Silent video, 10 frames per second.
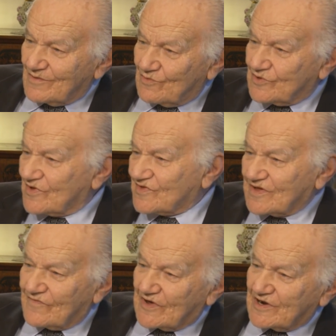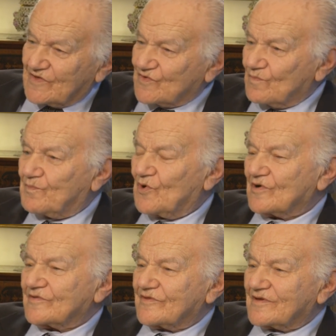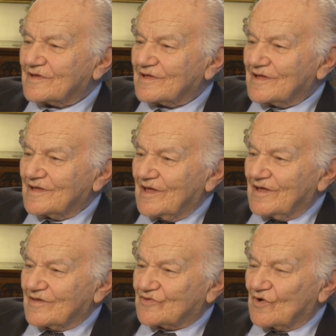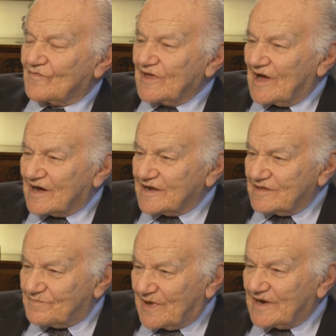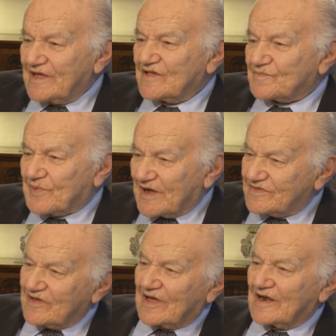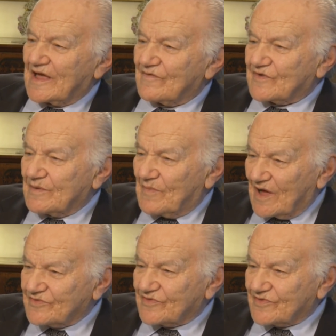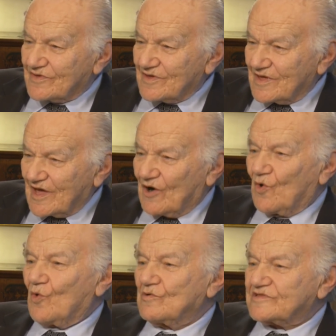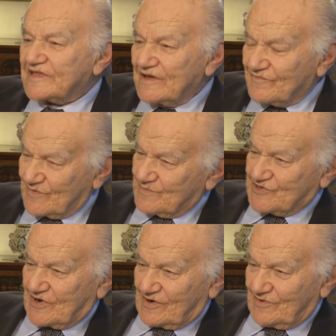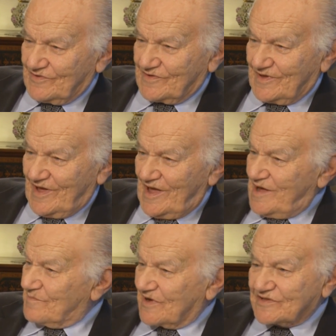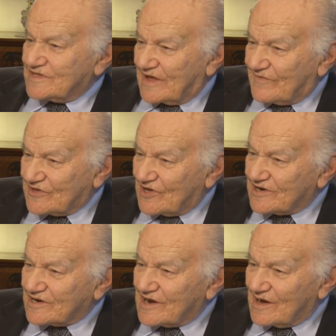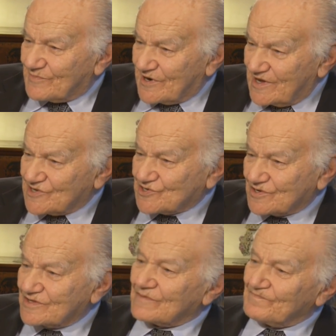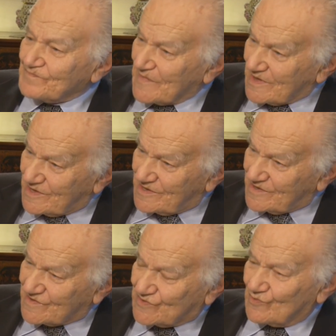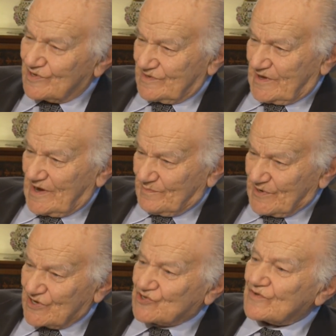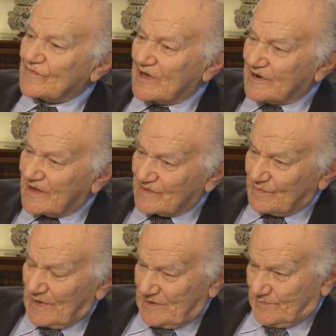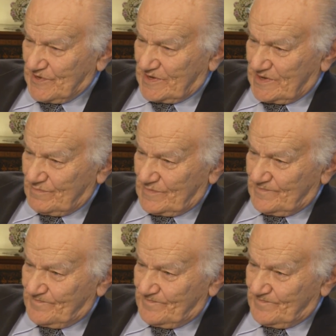who doesn't have any support. Wow. So we are in Belize practically every month, mm -hmm. a whole team from Charlotte, but he never done an operation. He is doing the operation. We are helping him.